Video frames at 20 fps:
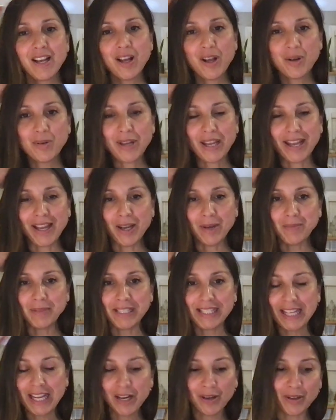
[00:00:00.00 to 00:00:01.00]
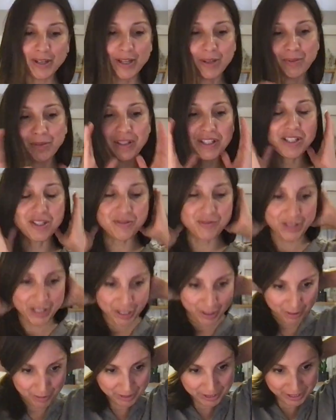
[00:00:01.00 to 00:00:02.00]
Okay, I'm going to carry on with this
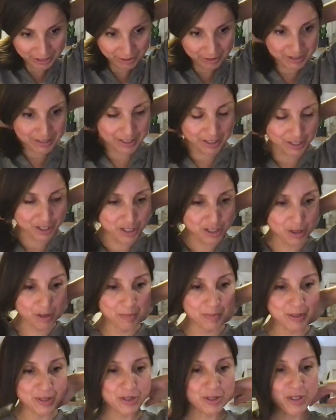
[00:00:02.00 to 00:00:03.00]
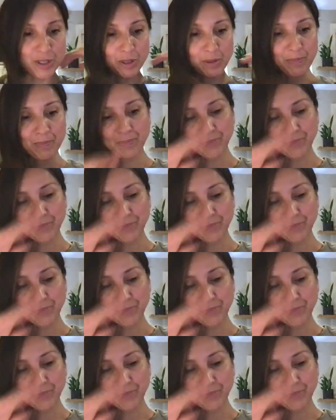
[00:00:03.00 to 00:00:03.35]
video here. It's going to show up as two.